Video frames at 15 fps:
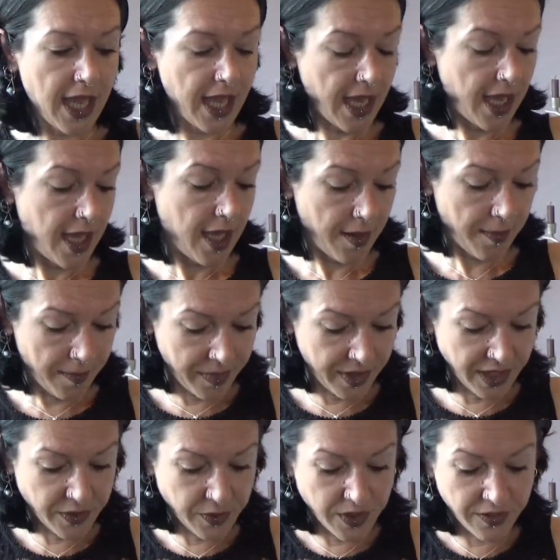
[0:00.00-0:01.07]
But
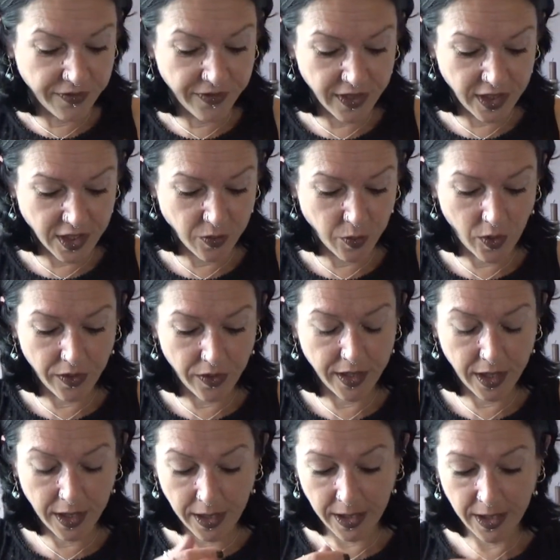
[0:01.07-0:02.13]
this was the first one
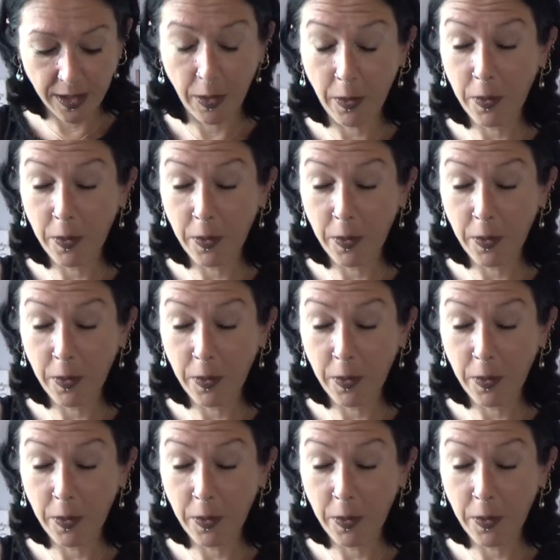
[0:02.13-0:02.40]
that I